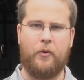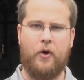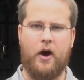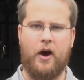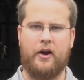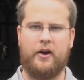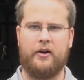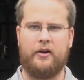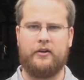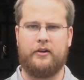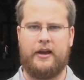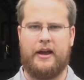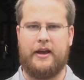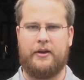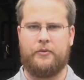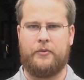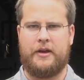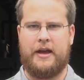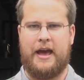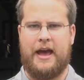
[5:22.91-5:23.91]
water,
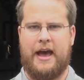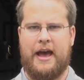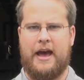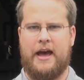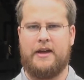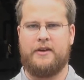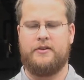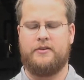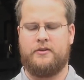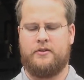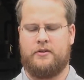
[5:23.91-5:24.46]
and we add